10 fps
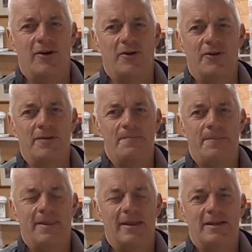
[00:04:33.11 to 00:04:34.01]
on
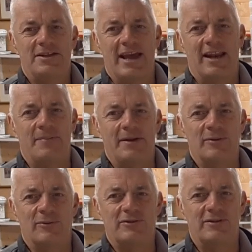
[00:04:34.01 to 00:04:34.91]
galloping
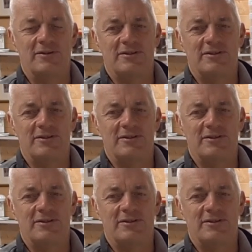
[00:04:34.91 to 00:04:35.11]
horses